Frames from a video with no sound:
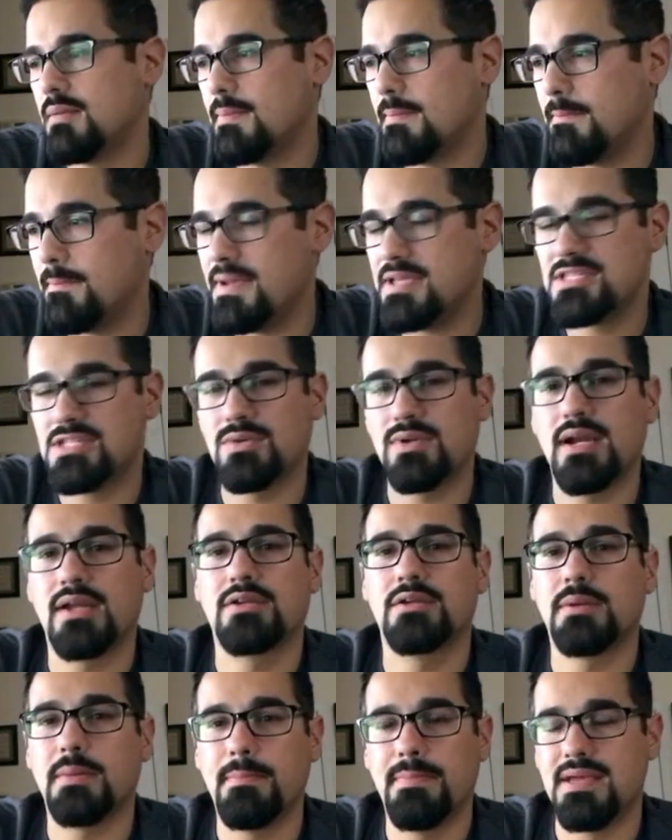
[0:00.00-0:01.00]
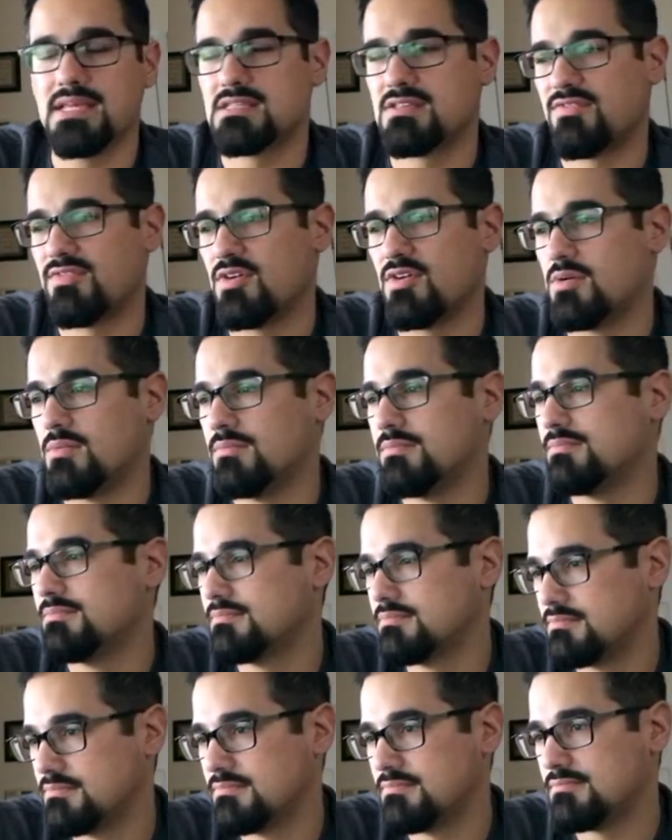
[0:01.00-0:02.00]
best director, best film,
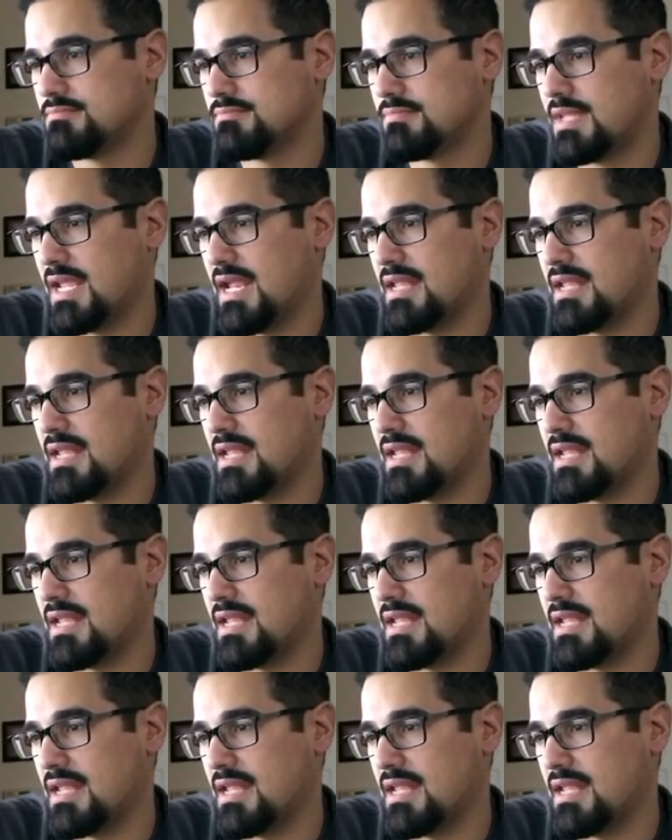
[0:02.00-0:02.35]
hands